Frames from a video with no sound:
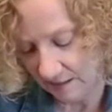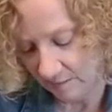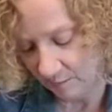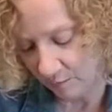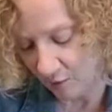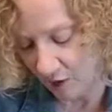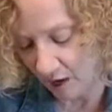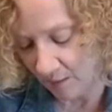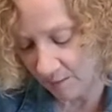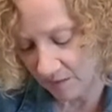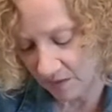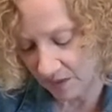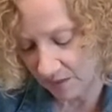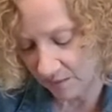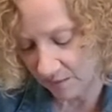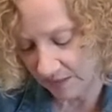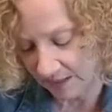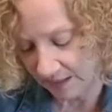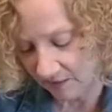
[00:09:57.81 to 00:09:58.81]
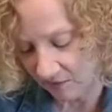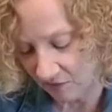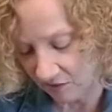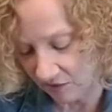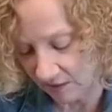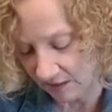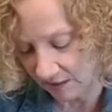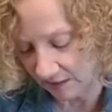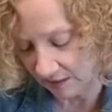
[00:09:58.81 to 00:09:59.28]
prop something
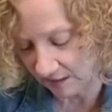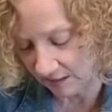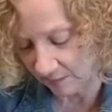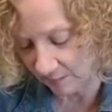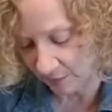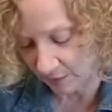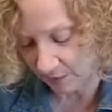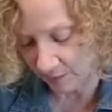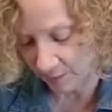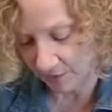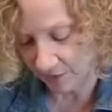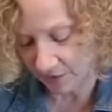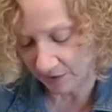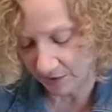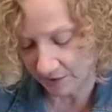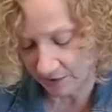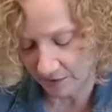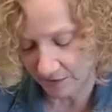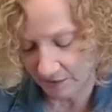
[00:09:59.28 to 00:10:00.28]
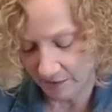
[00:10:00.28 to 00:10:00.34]
on it, like put a book